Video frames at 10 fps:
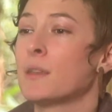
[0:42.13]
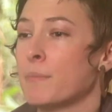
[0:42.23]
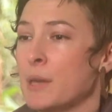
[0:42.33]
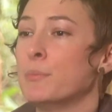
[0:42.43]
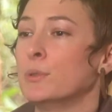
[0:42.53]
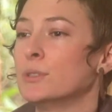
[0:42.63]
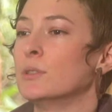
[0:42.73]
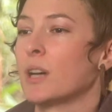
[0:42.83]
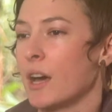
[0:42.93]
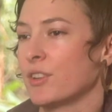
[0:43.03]
the people to
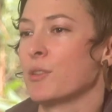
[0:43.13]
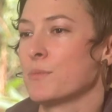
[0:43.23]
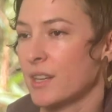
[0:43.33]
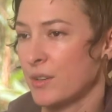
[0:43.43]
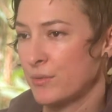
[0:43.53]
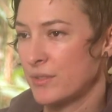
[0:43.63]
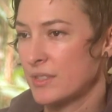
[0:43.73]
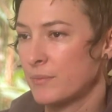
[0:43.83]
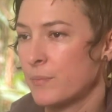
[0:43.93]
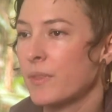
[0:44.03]
look after
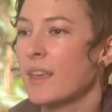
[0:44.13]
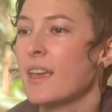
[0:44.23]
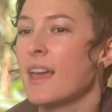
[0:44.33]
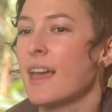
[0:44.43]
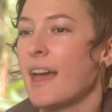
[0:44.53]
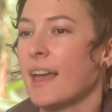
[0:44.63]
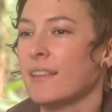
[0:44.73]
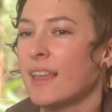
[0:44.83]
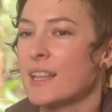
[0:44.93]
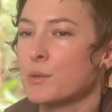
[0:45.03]
themselves.
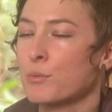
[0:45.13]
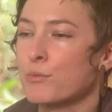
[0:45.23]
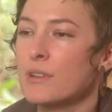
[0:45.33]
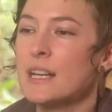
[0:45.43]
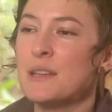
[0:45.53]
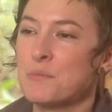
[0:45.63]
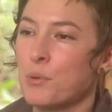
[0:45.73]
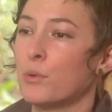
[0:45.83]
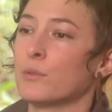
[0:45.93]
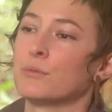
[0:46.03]
And that's a really
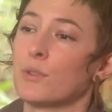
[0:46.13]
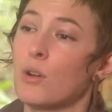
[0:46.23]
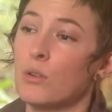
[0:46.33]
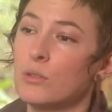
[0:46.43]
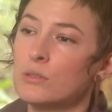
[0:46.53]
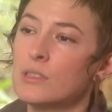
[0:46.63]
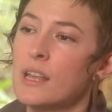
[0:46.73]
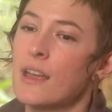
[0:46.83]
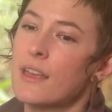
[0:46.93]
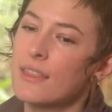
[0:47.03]
important role.
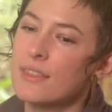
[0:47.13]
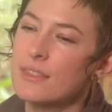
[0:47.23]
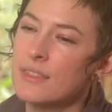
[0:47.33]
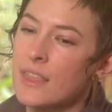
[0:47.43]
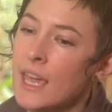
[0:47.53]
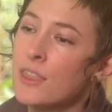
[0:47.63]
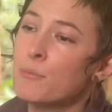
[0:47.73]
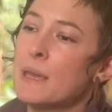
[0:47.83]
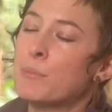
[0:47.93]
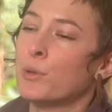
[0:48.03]
They're
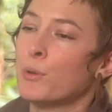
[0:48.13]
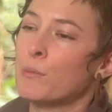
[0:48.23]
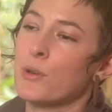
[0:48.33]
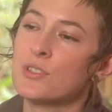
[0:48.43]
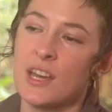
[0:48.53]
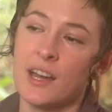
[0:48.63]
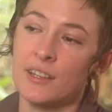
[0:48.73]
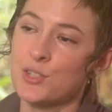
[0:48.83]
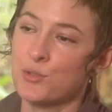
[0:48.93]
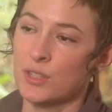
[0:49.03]
the people who are most
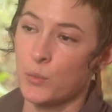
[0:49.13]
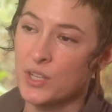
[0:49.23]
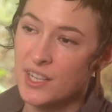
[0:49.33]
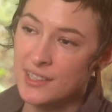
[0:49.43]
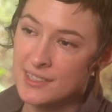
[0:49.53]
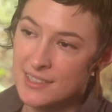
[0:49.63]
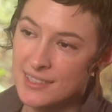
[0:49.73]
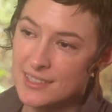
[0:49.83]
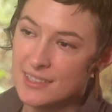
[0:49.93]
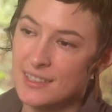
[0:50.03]
targeted during the witch
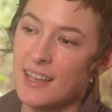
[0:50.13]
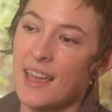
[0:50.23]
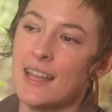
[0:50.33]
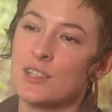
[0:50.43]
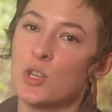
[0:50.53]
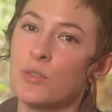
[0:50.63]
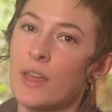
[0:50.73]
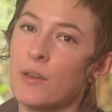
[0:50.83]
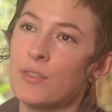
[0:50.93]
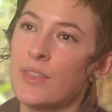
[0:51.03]
hunts. And so
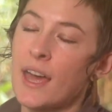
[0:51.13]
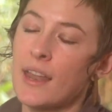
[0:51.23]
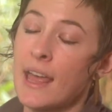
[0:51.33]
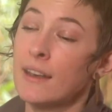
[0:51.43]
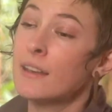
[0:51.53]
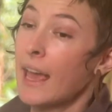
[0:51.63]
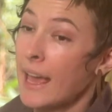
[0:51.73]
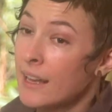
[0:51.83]
that and